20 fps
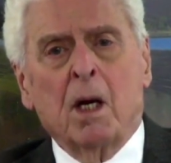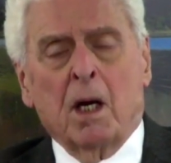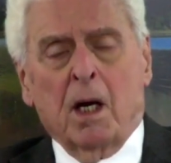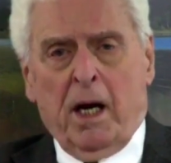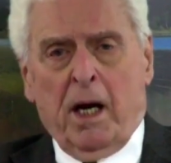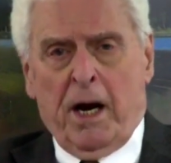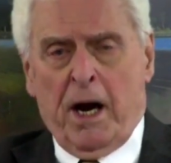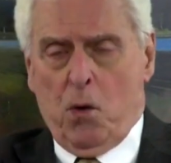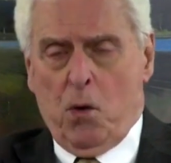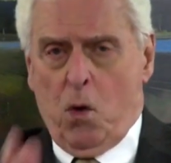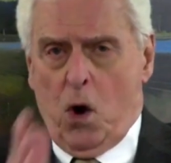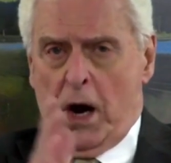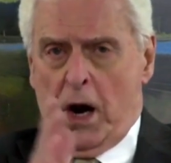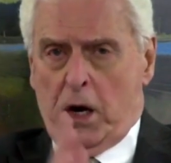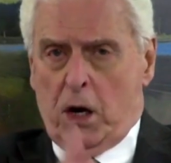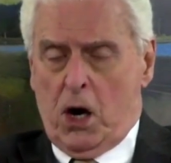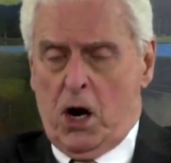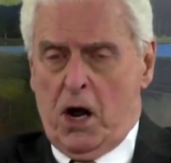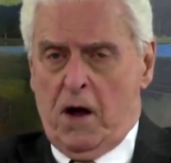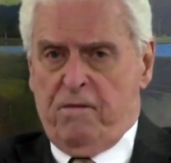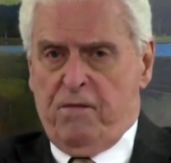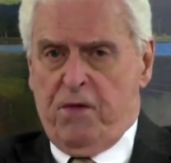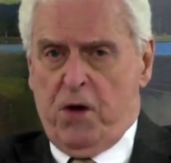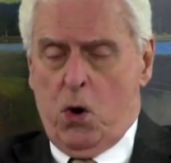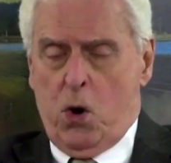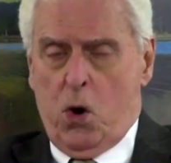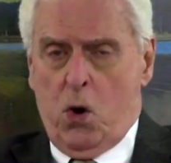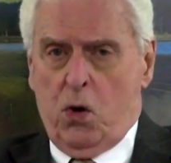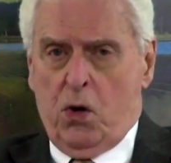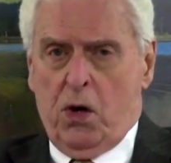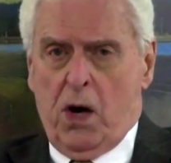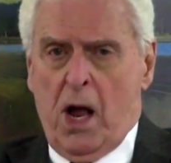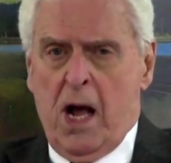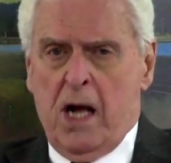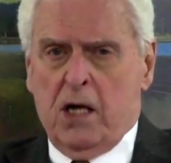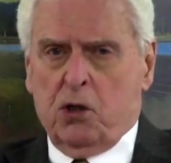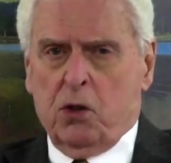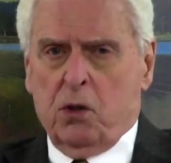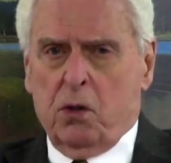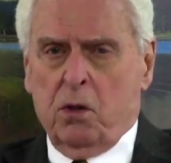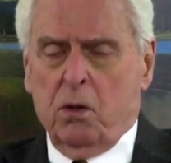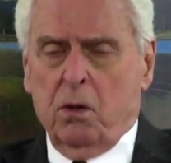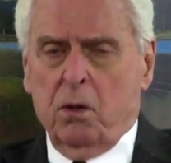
And they want to live their own lust.